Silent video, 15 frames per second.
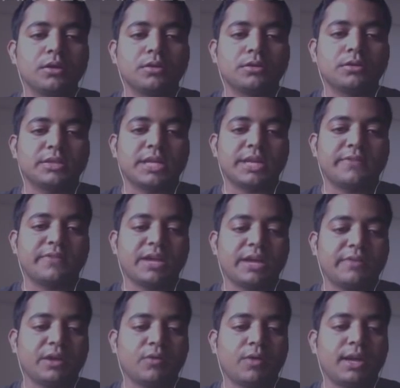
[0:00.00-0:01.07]
And then we
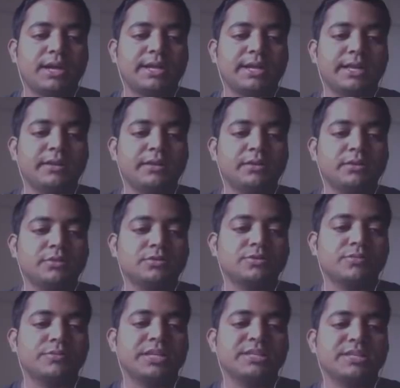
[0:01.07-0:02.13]
have equality,
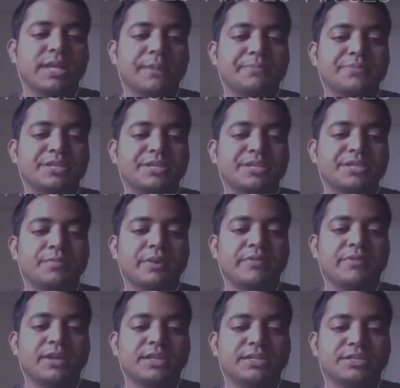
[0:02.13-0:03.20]
so means absence of
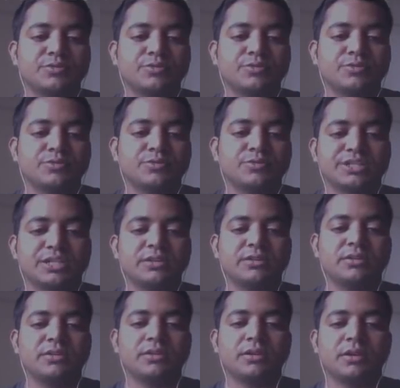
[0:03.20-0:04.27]
privileges to a
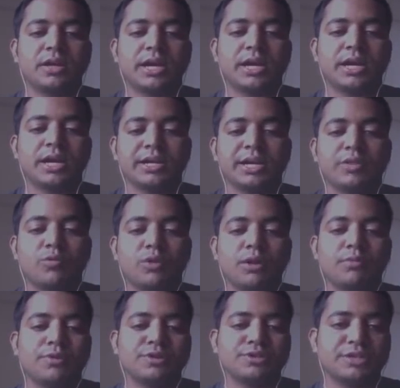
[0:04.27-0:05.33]
section and equal
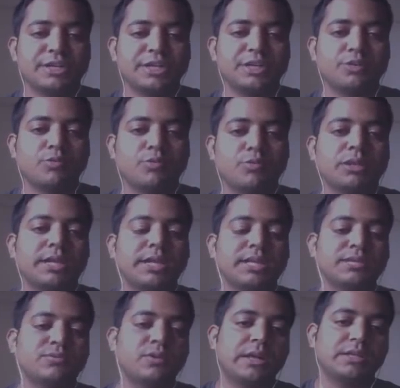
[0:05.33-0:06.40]
opportunity to all. That
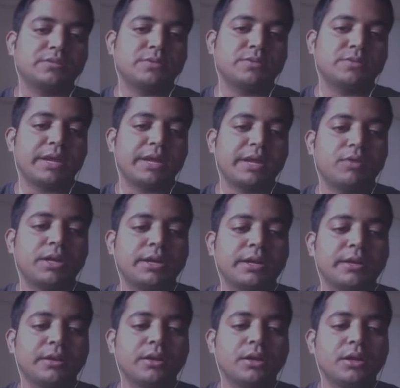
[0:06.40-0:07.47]
is what is meant by
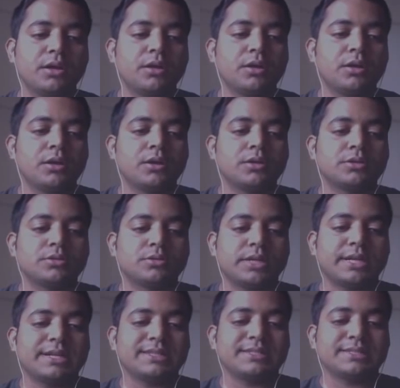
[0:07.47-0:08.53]
equality. So
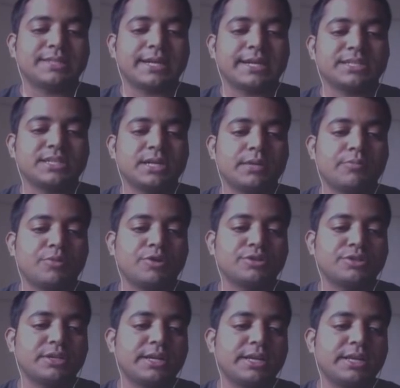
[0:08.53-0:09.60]
that is status and
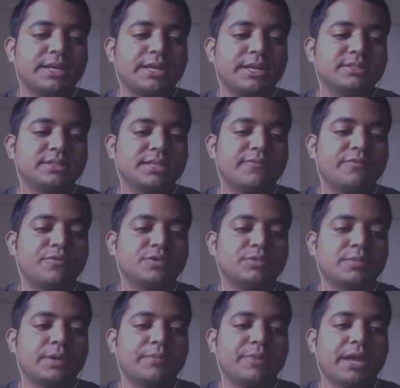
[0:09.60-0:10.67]
opportunity. This is enforced
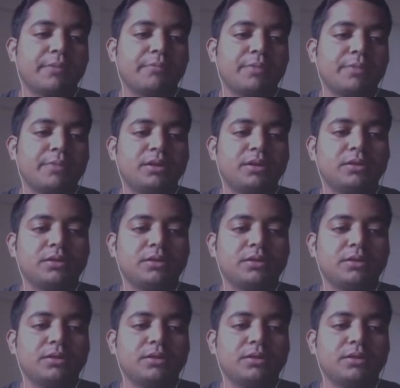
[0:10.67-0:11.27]
by preamble.